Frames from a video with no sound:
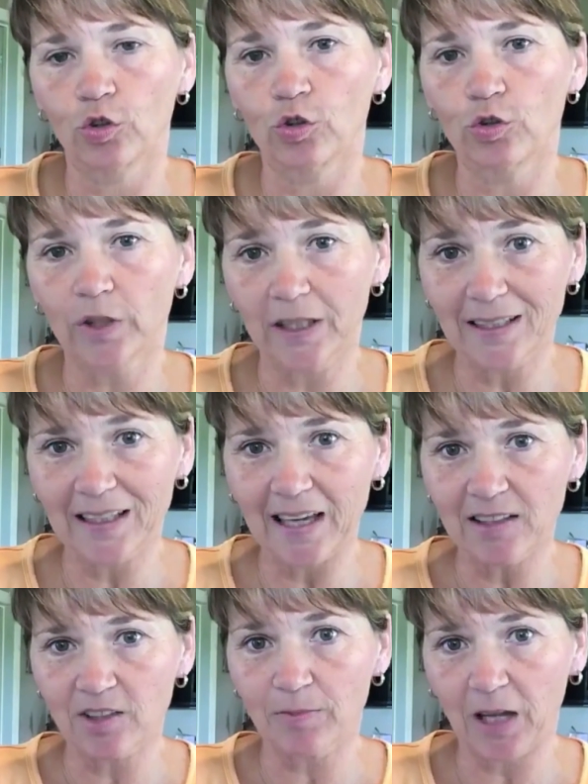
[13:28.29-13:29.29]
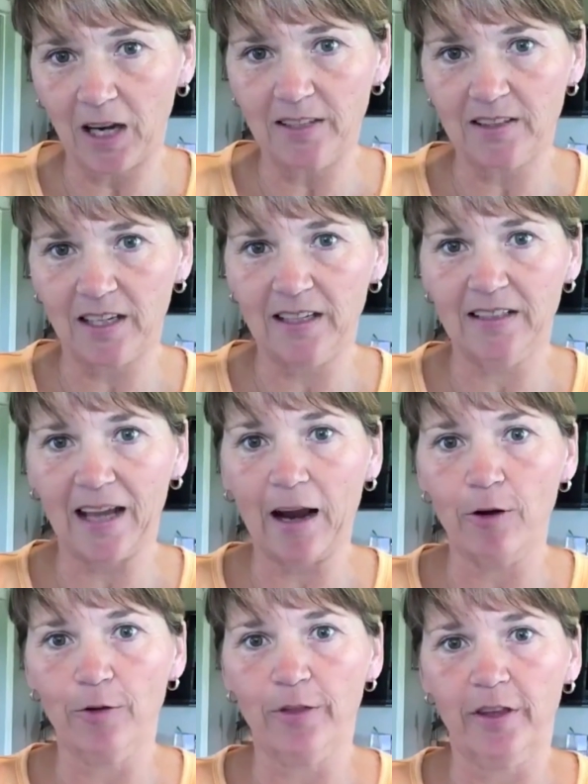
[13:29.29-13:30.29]
you can get some content
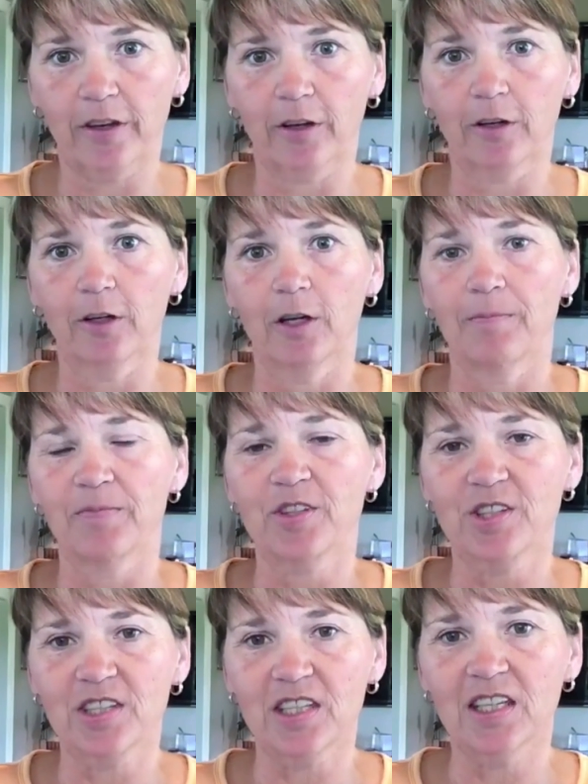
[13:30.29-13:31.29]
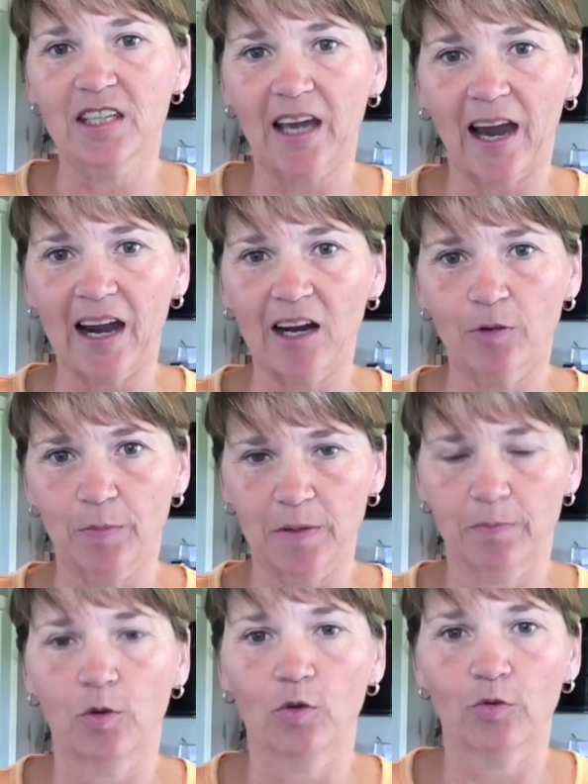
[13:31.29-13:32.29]
out there, see how
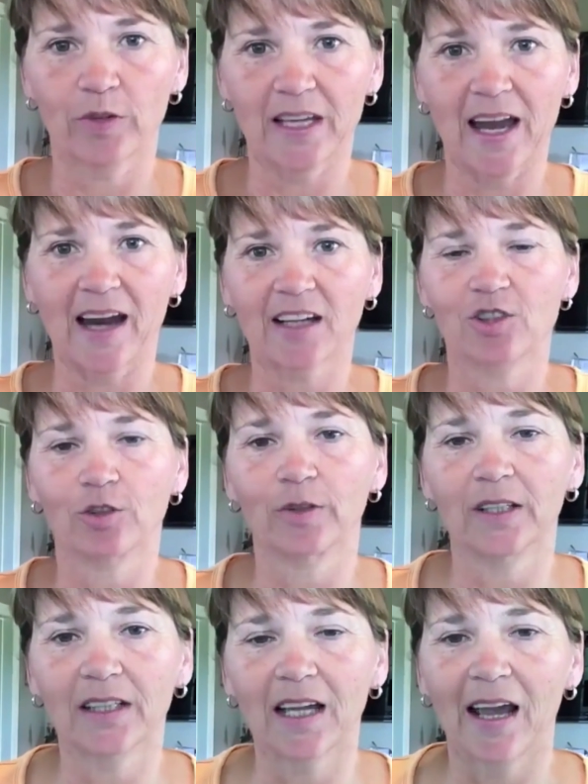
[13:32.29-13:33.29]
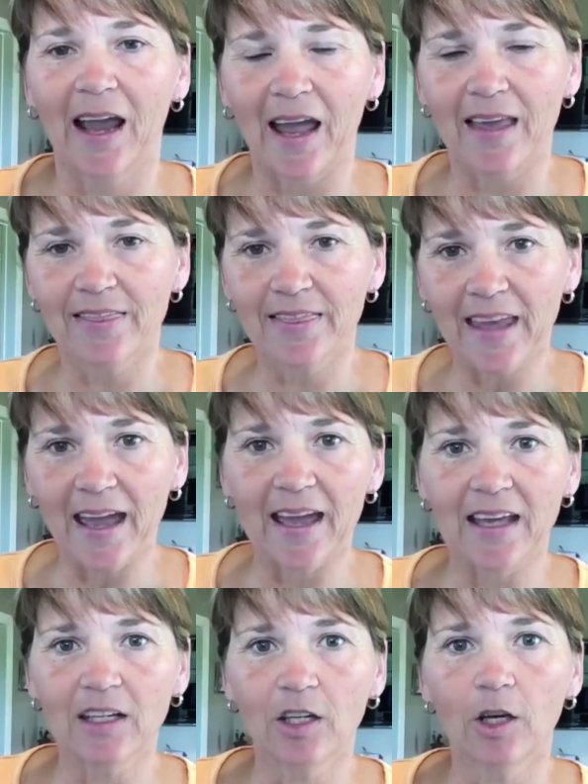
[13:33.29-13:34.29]
people react to it. And
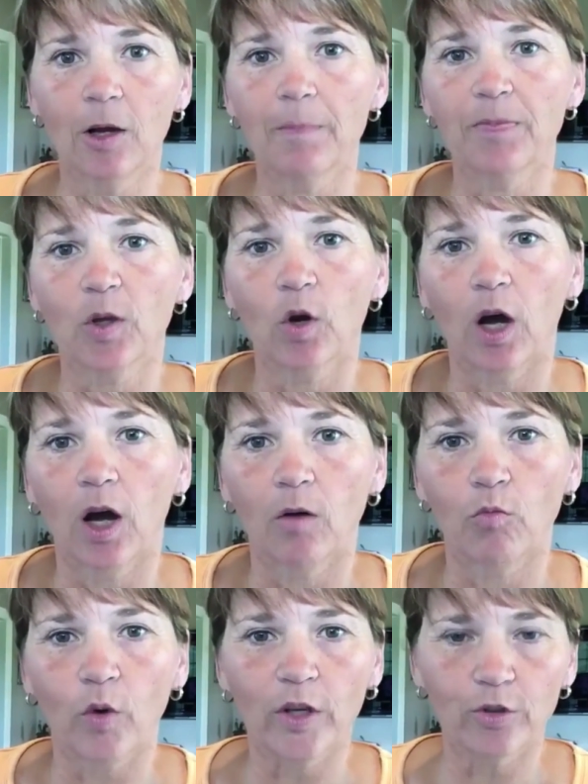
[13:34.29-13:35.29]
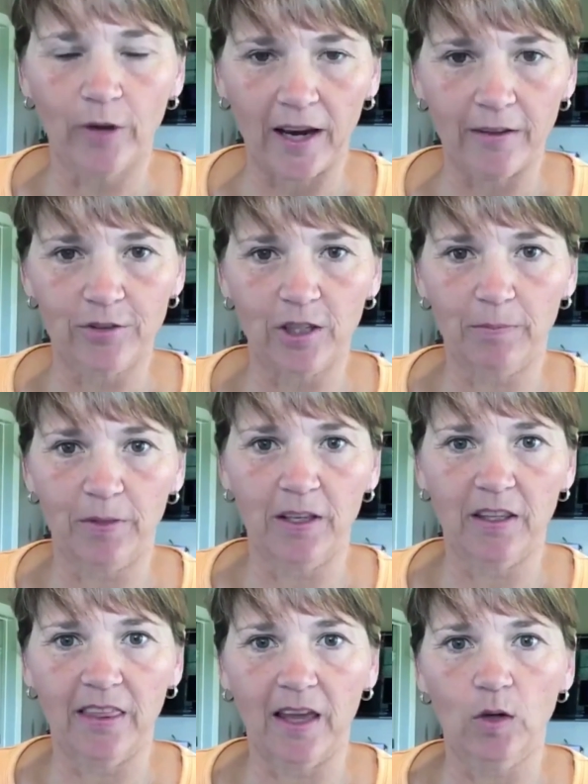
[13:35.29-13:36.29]
then when you have
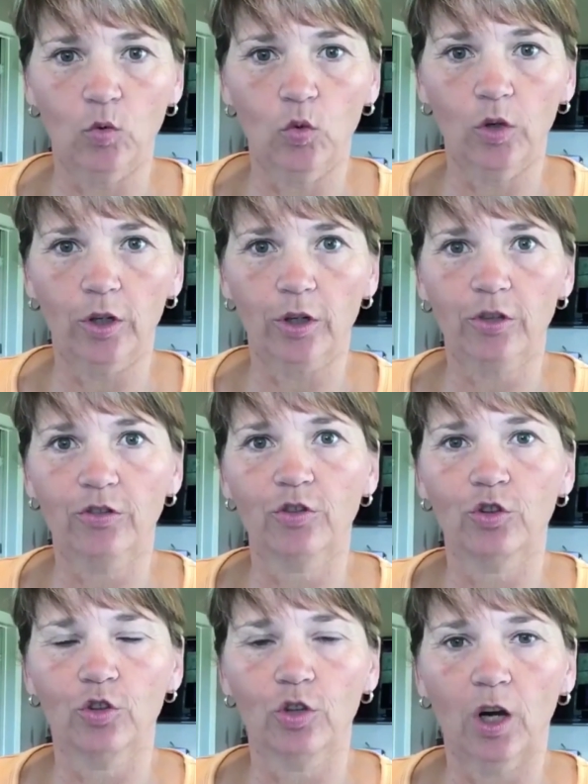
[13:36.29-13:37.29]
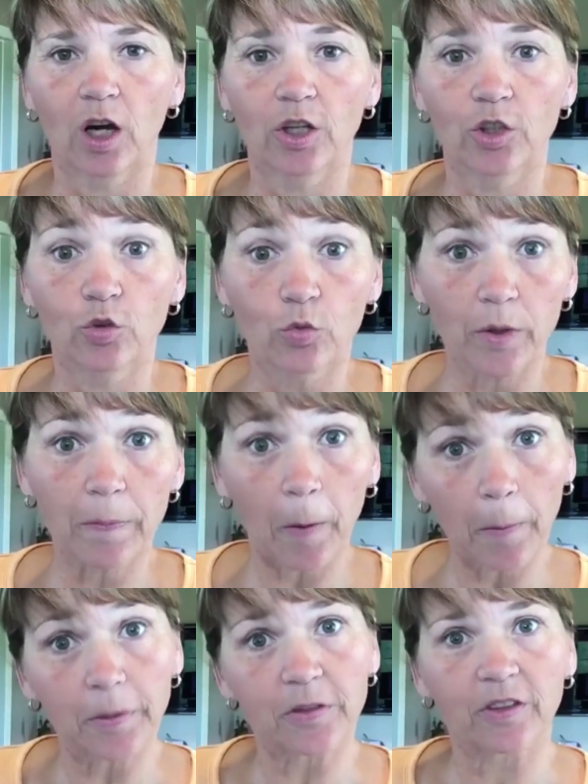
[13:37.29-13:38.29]
something that works, you
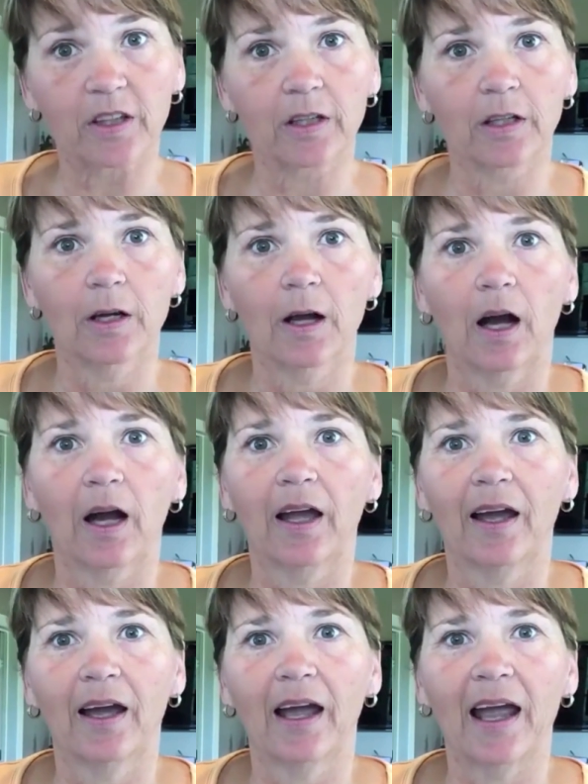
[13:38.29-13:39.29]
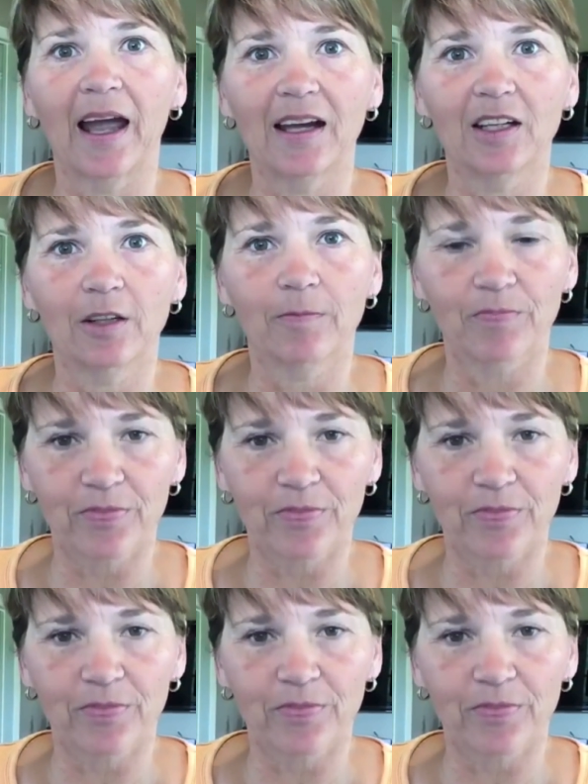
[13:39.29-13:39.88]
repurpose it. And